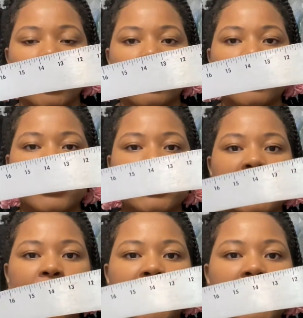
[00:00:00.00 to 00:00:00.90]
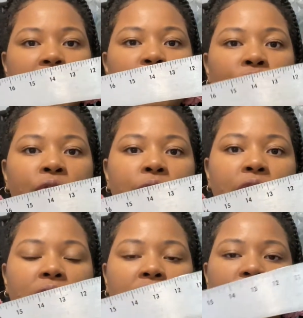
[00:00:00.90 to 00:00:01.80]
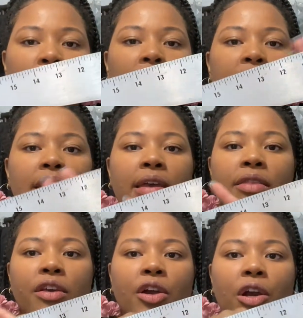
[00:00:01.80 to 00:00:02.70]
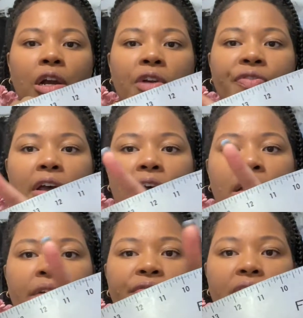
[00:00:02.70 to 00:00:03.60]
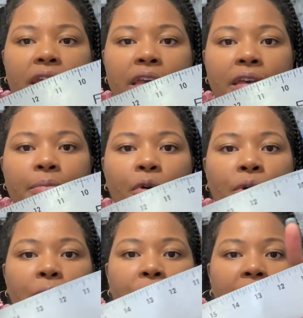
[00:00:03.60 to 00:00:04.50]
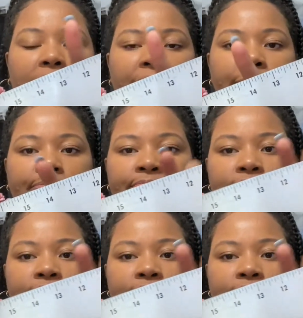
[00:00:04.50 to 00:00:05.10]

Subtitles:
This is typically used to draw in the curve of the hip on a pattern.